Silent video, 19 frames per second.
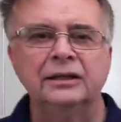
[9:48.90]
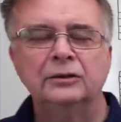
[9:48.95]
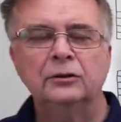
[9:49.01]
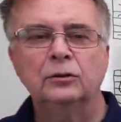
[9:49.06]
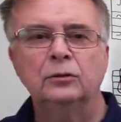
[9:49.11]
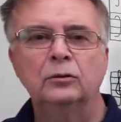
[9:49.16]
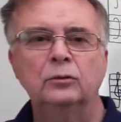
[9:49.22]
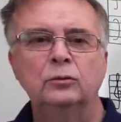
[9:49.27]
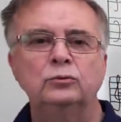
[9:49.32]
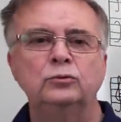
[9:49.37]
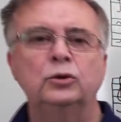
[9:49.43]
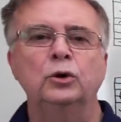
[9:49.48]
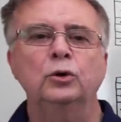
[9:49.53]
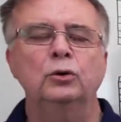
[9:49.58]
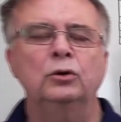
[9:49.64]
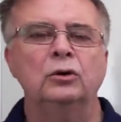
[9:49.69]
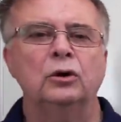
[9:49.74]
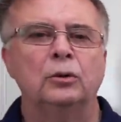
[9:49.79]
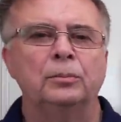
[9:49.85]
little
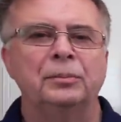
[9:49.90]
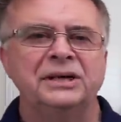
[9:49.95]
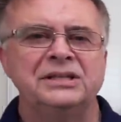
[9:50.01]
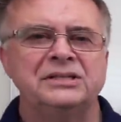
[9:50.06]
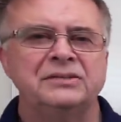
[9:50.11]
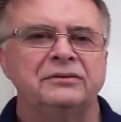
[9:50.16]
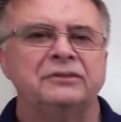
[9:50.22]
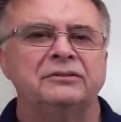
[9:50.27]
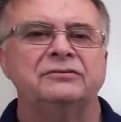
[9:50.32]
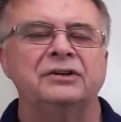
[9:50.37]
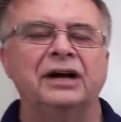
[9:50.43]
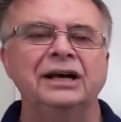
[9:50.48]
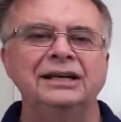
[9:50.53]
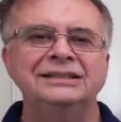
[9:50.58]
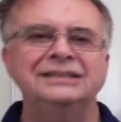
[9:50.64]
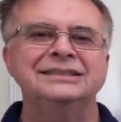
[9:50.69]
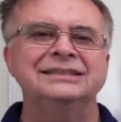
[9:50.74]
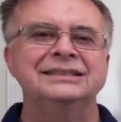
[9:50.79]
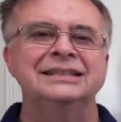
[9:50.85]
rule or piece of
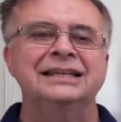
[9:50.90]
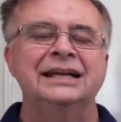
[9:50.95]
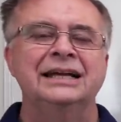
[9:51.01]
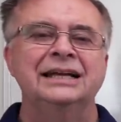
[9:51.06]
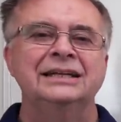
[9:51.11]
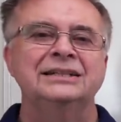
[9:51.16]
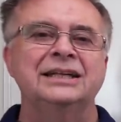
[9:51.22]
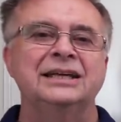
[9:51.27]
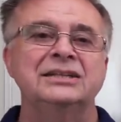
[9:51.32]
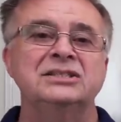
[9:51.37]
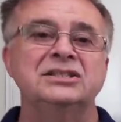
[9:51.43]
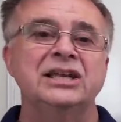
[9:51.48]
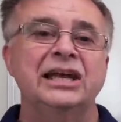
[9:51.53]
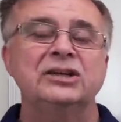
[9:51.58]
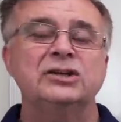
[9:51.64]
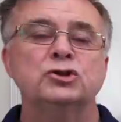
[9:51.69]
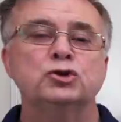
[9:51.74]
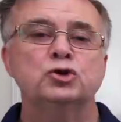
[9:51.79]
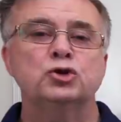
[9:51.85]
advice that
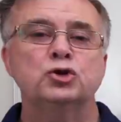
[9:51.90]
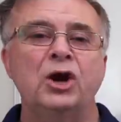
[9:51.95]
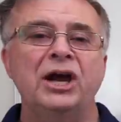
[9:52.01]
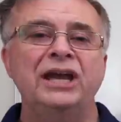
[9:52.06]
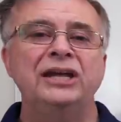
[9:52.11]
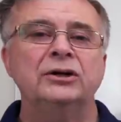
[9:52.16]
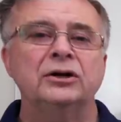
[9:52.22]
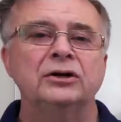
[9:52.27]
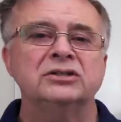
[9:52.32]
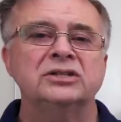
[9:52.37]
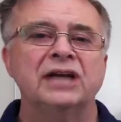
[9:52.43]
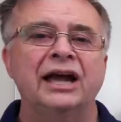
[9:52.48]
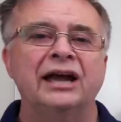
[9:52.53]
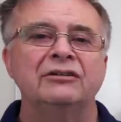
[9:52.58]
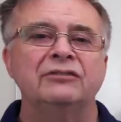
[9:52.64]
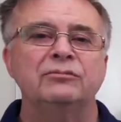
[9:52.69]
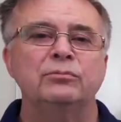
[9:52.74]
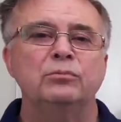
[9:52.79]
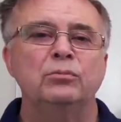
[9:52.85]
says try not to
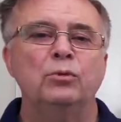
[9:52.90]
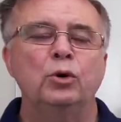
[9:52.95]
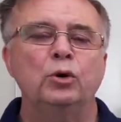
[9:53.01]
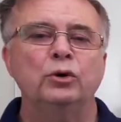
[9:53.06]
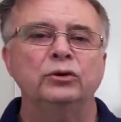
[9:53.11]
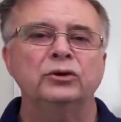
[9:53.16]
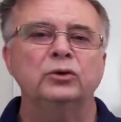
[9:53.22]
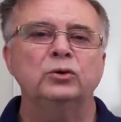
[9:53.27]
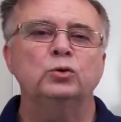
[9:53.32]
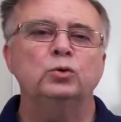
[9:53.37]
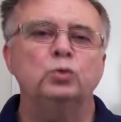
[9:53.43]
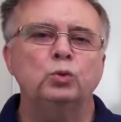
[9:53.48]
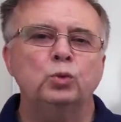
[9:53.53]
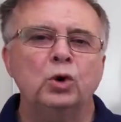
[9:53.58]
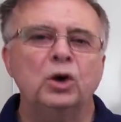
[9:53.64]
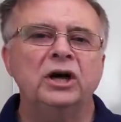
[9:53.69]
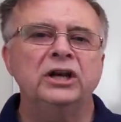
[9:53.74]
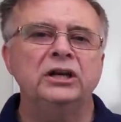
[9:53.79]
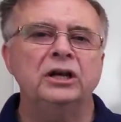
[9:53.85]
have more than
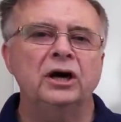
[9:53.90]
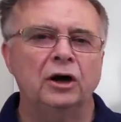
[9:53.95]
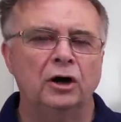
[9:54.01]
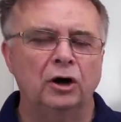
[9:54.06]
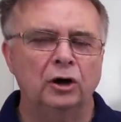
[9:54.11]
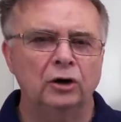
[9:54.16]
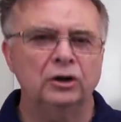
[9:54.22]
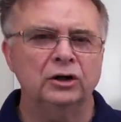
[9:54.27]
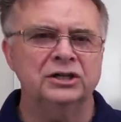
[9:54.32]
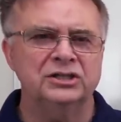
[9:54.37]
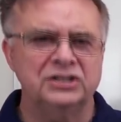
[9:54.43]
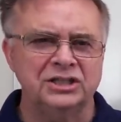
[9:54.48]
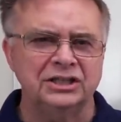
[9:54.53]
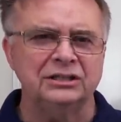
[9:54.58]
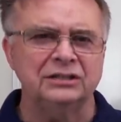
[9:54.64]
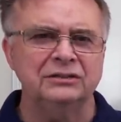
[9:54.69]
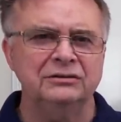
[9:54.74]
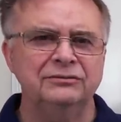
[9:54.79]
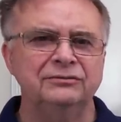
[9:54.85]
one
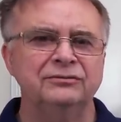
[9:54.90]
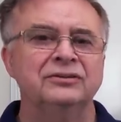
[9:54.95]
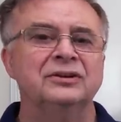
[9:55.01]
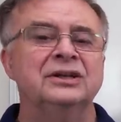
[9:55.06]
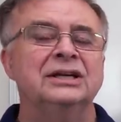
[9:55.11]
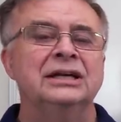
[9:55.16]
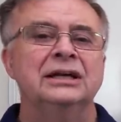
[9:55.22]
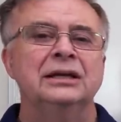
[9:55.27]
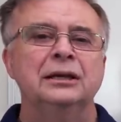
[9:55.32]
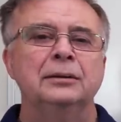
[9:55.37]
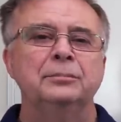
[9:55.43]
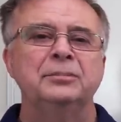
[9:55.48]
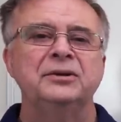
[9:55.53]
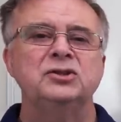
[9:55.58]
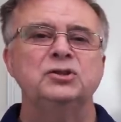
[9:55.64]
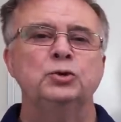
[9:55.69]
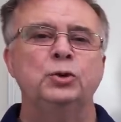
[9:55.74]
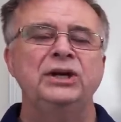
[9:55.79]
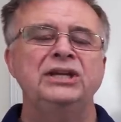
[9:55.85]
octave
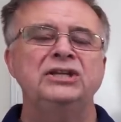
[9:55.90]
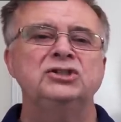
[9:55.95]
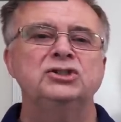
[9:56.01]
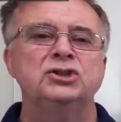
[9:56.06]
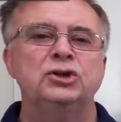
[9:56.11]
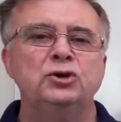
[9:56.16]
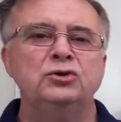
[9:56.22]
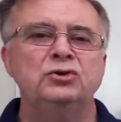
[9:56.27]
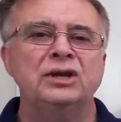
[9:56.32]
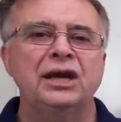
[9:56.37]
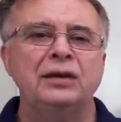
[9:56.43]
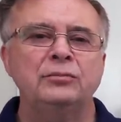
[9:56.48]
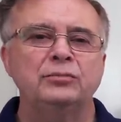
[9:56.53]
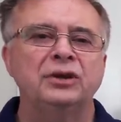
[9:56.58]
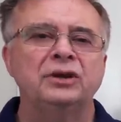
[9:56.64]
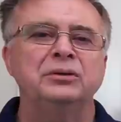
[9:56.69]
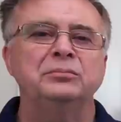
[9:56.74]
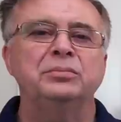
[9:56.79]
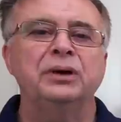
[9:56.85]
between two
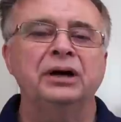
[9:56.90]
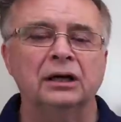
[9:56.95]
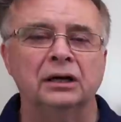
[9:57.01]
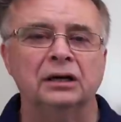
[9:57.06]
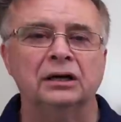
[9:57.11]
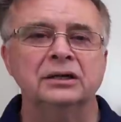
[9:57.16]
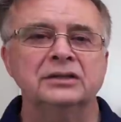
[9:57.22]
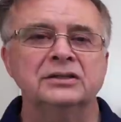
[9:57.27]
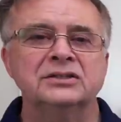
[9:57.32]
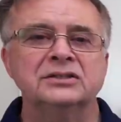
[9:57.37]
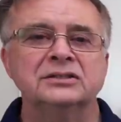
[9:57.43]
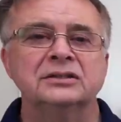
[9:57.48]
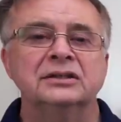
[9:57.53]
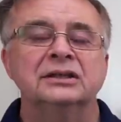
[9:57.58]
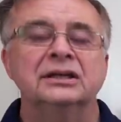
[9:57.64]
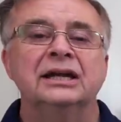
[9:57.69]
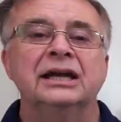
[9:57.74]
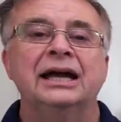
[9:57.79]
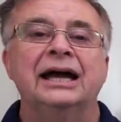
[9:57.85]
neighbouring parts
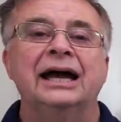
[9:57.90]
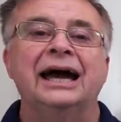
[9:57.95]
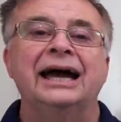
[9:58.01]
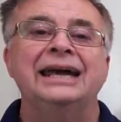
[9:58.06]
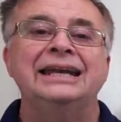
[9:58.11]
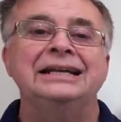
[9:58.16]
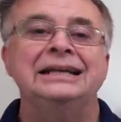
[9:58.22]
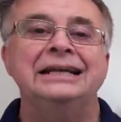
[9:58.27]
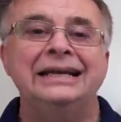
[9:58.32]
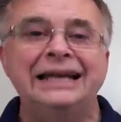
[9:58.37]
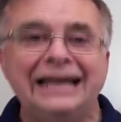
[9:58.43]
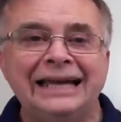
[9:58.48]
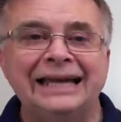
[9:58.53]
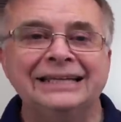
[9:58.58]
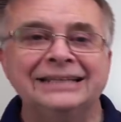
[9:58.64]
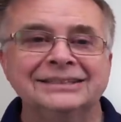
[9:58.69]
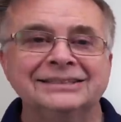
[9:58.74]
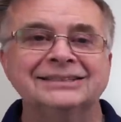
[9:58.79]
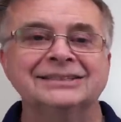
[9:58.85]

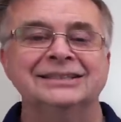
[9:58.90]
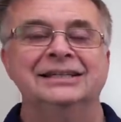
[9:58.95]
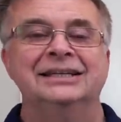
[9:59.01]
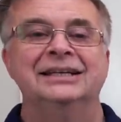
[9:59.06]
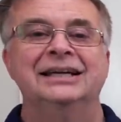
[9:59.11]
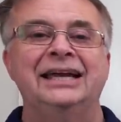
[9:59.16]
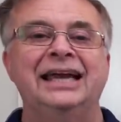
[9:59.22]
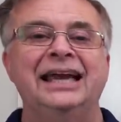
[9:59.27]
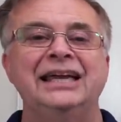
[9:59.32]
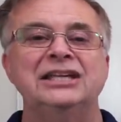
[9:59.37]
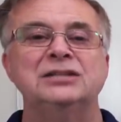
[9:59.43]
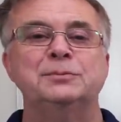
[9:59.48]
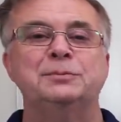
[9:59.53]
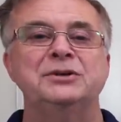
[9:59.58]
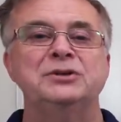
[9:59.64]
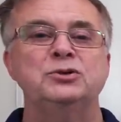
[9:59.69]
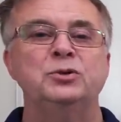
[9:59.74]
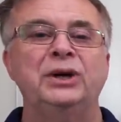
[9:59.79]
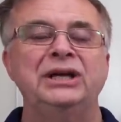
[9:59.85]
unless it's
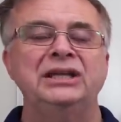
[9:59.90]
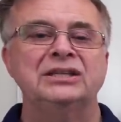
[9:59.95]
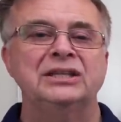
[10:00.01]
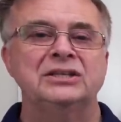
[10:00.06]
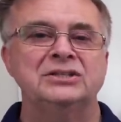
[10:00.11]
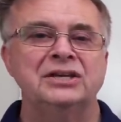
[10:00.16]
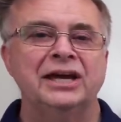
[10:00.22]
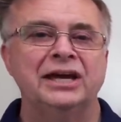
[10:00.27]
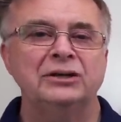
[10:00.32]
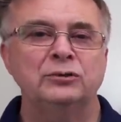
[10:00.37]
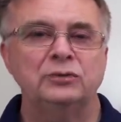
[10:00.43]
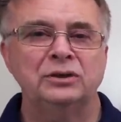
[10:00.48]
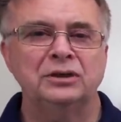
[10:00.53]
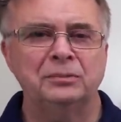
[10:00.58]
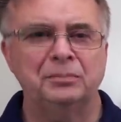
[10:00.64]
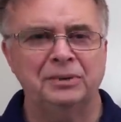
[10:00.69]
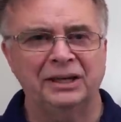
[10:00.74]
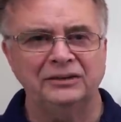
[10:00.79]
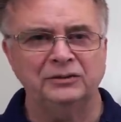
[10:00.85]
between the tenor and
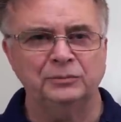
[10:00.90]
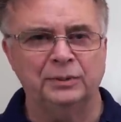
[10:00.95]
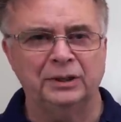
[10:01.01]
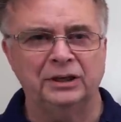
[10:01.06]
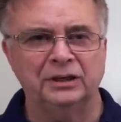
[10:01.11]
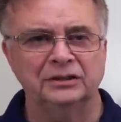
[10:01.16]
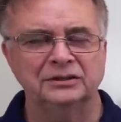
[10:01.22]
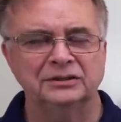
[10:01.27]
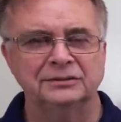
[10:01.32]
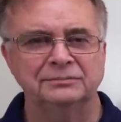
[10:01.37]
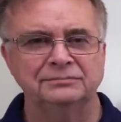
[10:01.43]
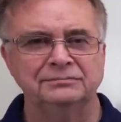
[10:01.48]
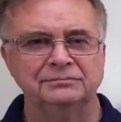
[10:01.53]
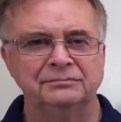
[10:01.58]
the bass parts.